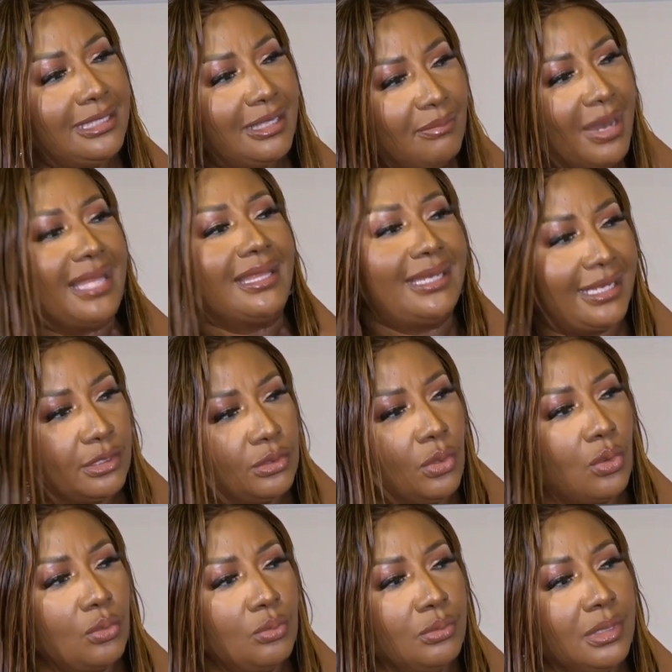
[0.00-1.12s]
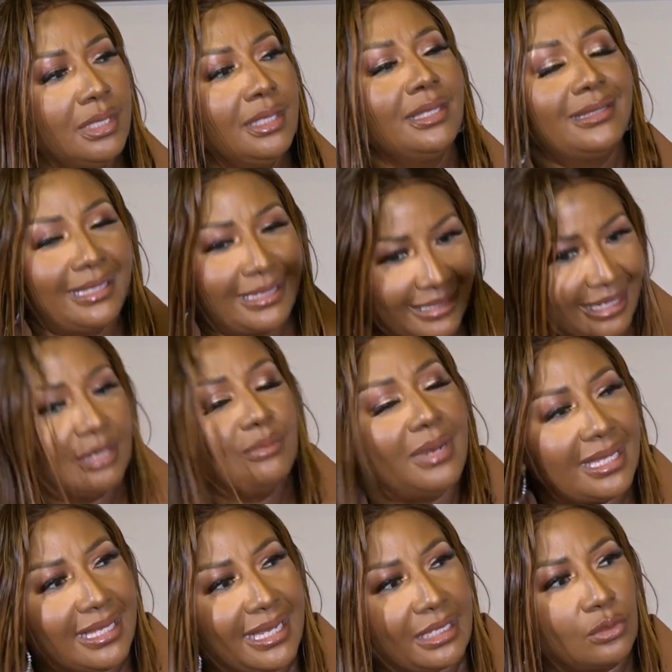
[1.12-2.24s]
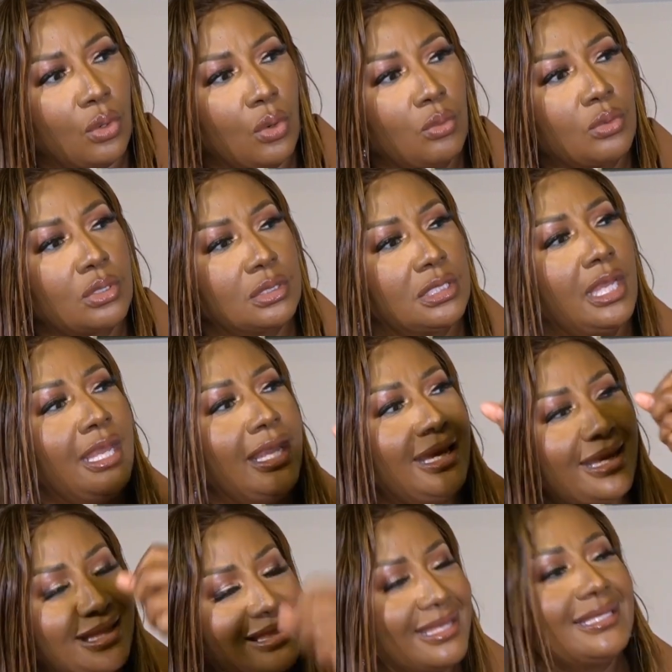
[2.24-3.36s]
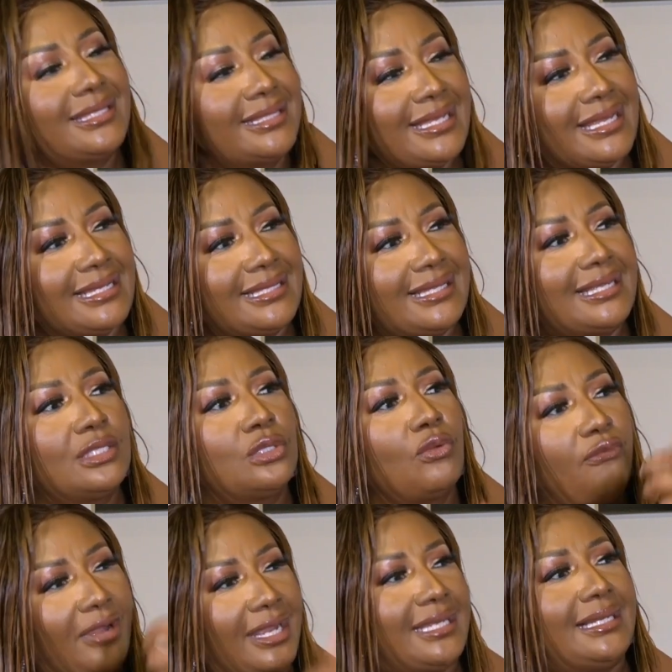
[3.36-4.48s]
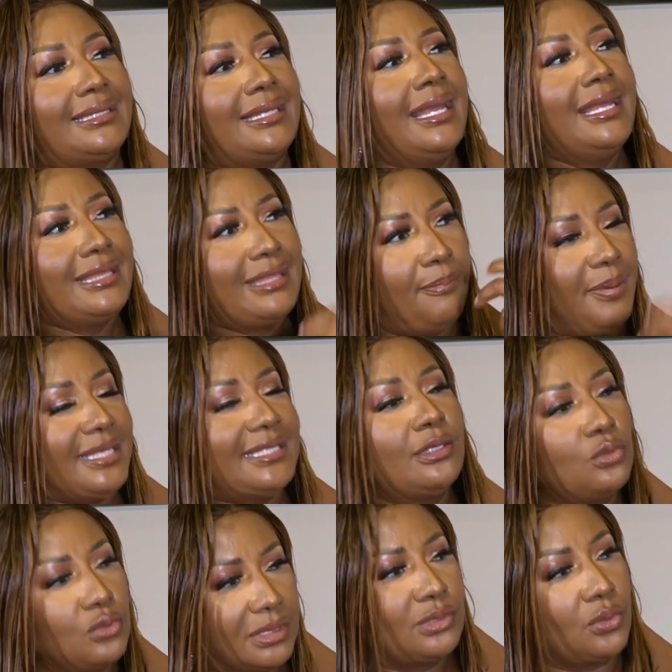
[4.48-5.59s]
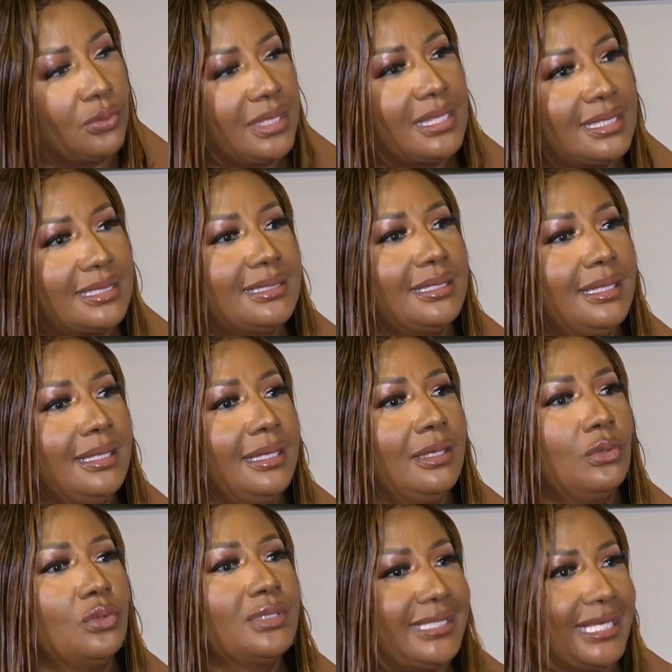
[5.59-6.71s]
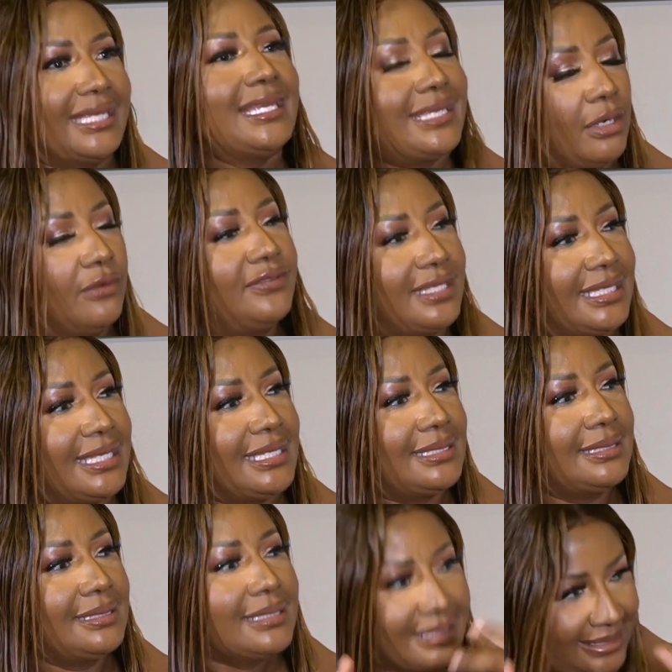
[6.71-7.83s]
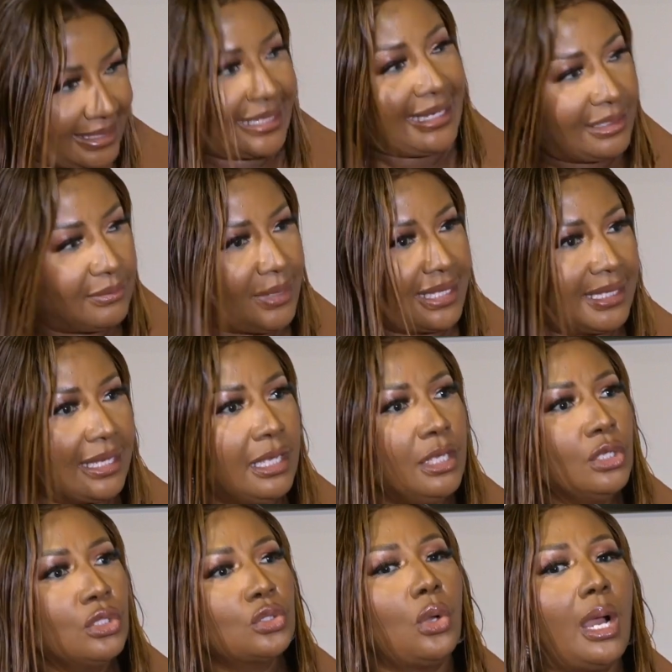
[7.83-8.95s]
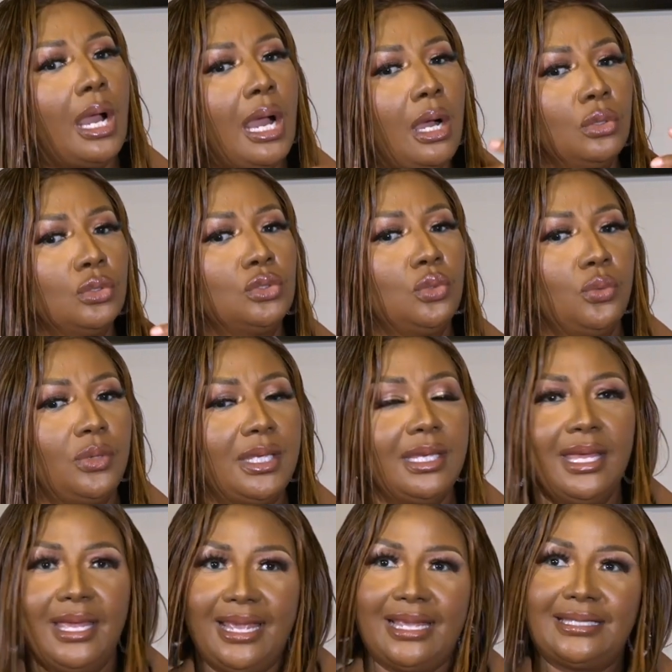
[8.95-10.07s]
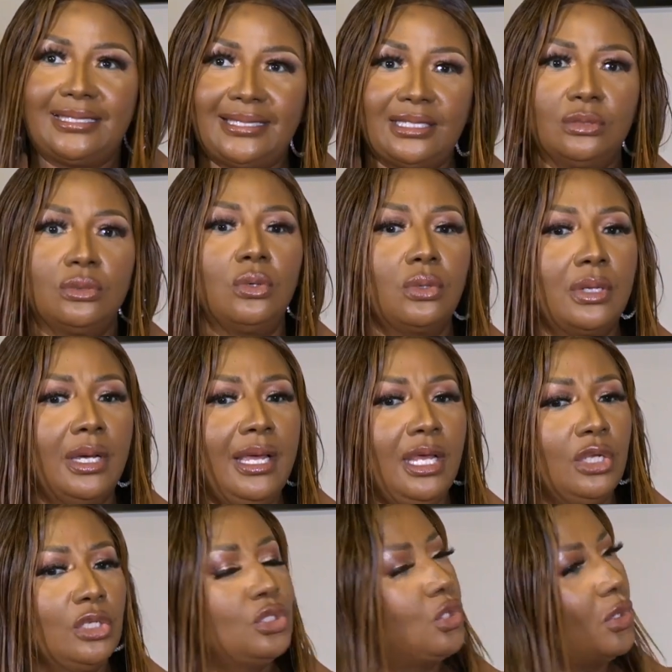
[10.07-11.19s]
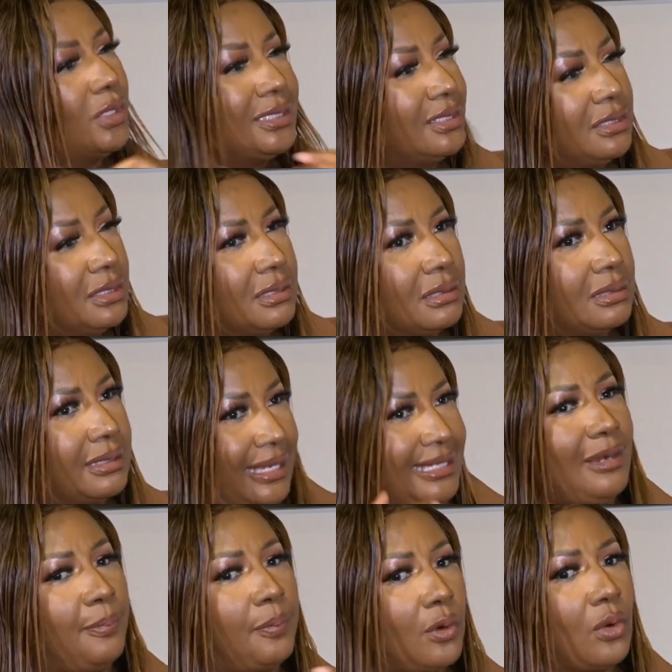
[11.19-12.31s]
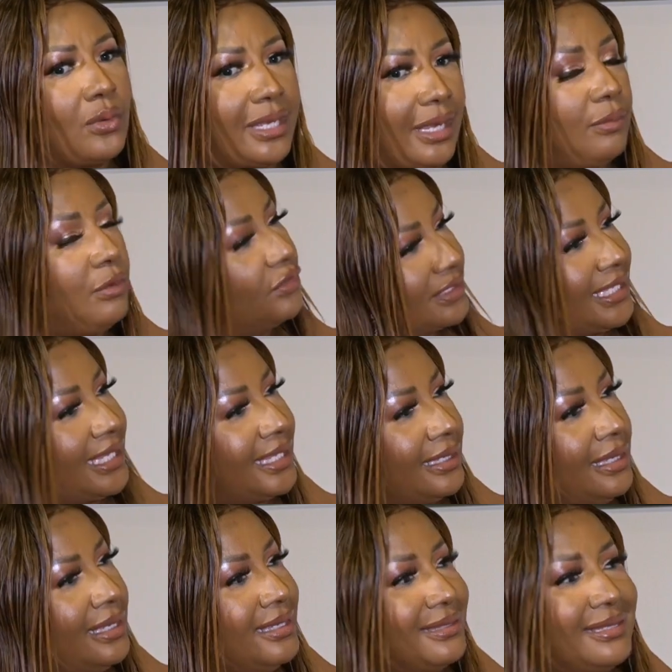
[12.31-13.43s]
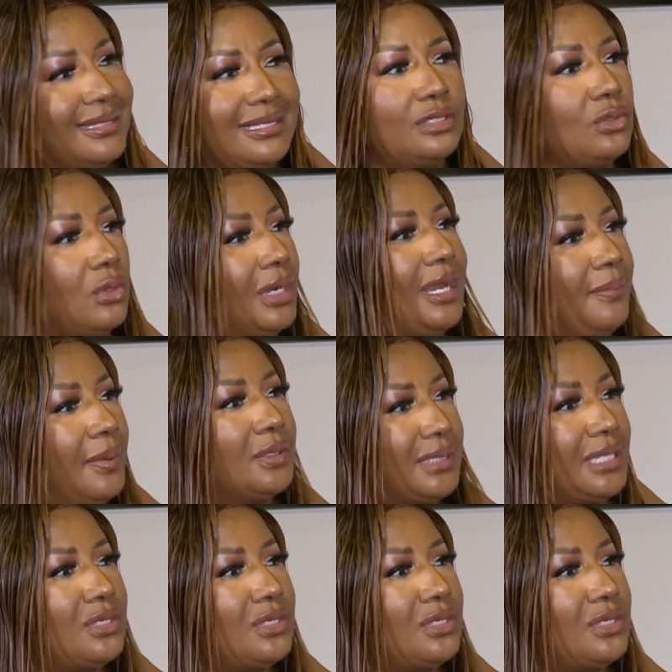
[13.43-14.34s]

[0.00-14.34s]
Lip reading: the mother at home, the grandmother at home? Because in this instance, you find that the person who's doing this, who's taking care of the kids, is the grandmother. So how do we, as SASCOC, don't get a program of saying, this is all about